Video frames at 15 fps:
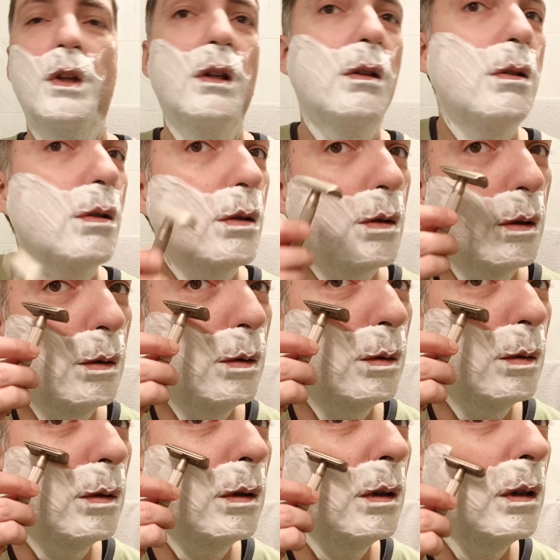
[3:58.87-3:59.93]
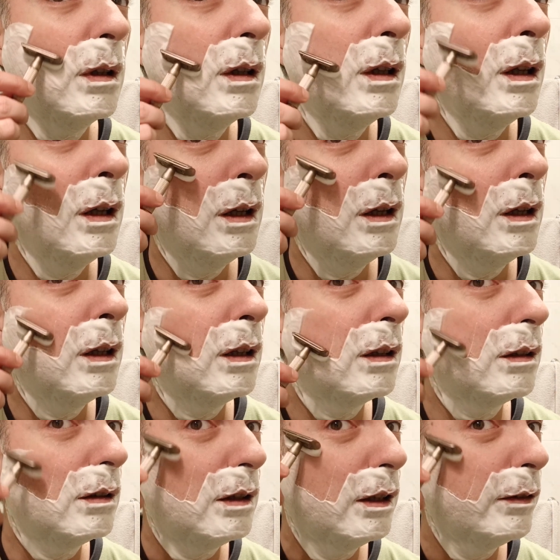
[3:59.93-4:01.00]
So
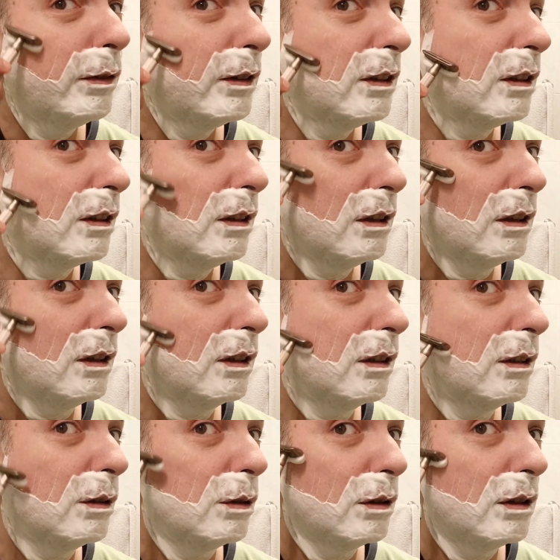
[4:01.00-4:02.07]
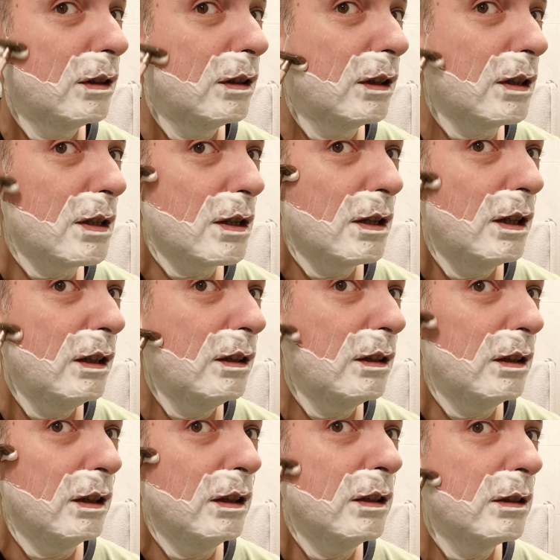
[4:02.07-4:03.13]
definitely not a skin
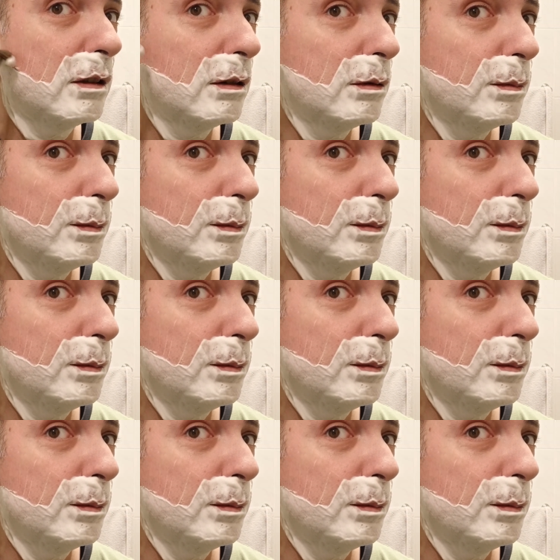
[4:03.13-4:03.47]
digger.